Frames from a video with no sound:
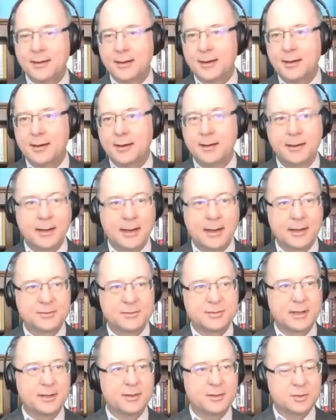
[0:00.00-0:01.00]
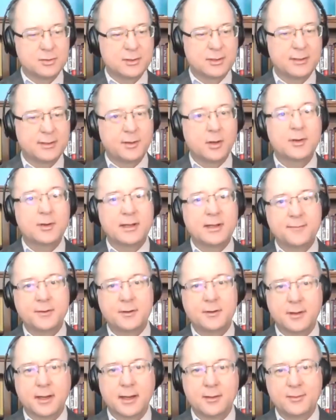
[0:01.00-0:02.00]
Actually,
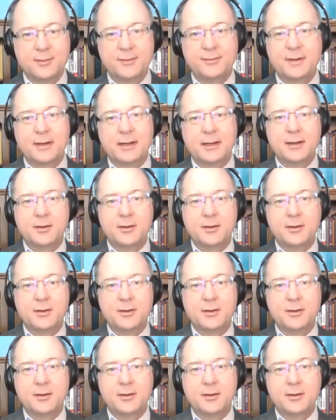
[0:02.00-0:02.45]
I was just saying,